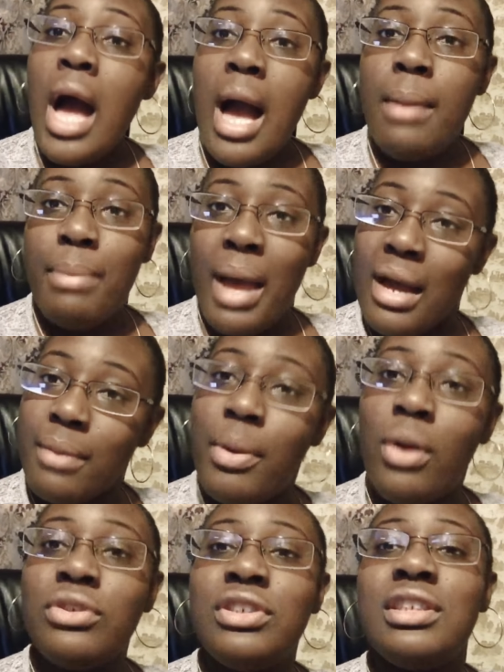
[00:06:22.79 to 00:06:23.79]
I'm back
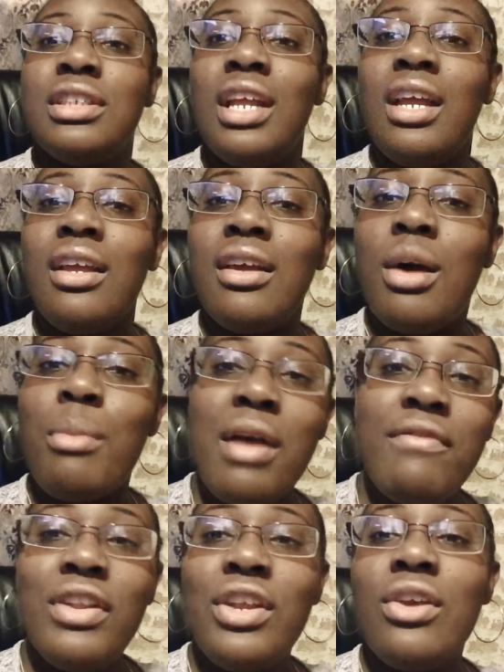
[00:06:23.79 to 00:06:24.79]
posting on
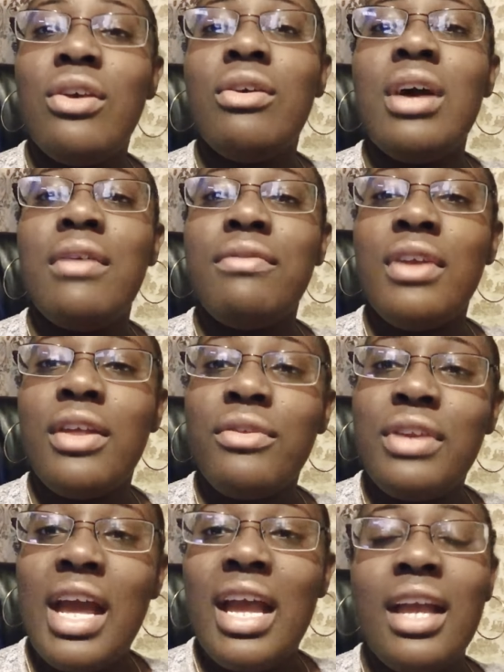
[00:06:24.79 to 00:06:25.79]
my video every
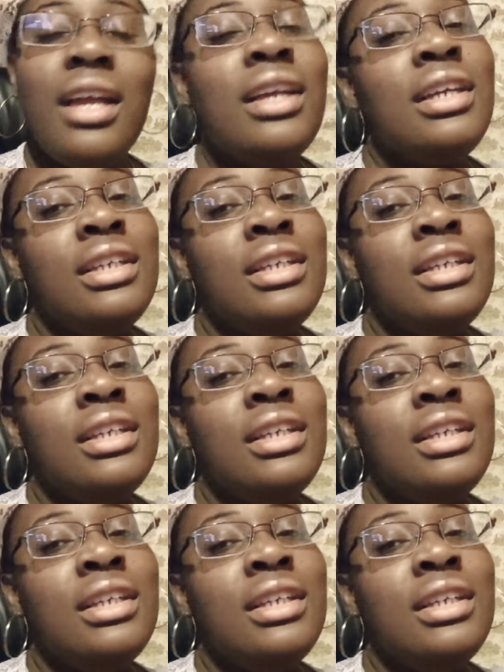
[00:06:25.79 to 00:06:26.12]
other day.